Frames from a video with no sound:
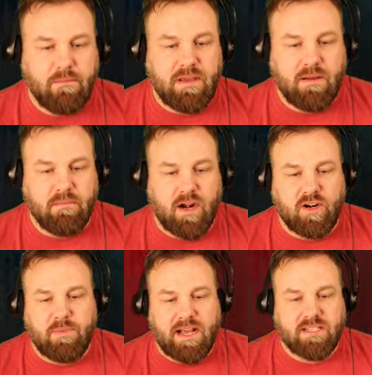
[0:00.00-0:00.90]
I'm being
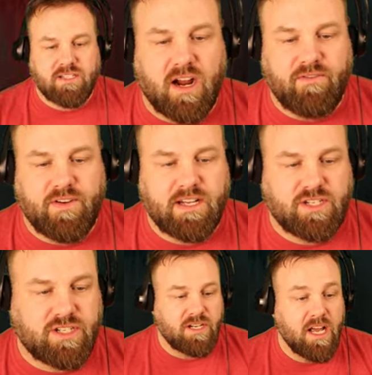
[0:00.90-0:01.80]
murdered by a
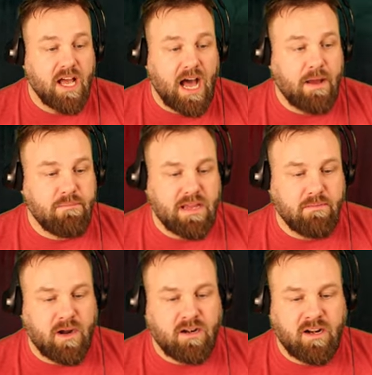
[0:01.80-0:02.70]
starfish. I'm being
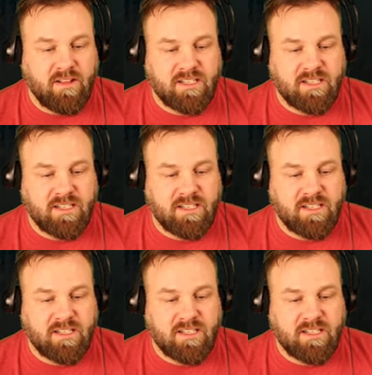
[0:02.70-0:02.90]
murdered by